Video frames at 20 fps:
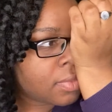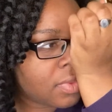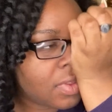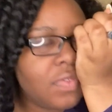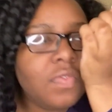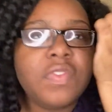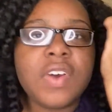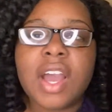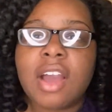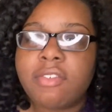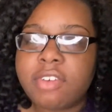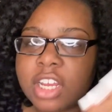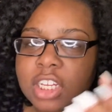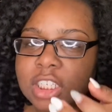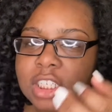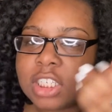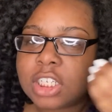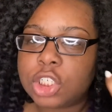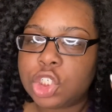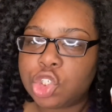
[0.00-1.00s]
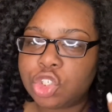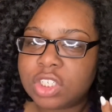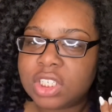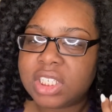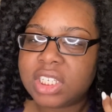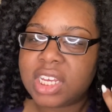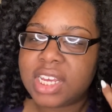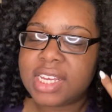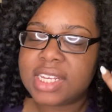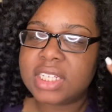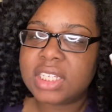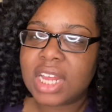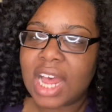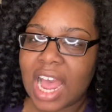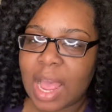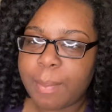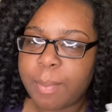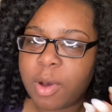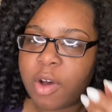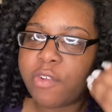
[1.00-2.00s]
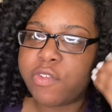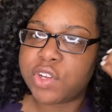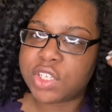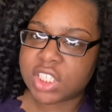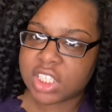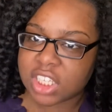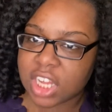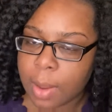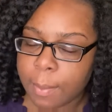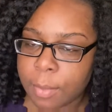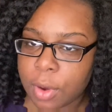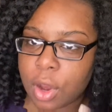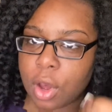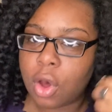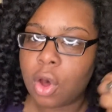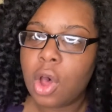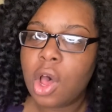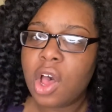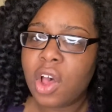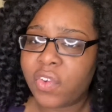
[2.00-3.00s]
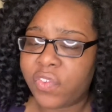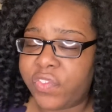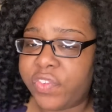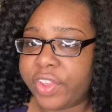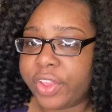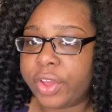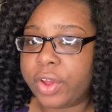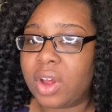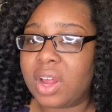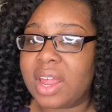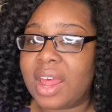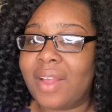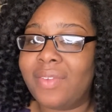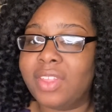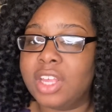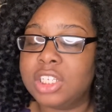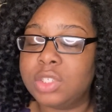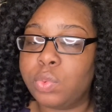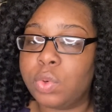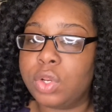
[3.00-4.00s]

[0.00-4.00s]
very citrusy type of summer feel, and this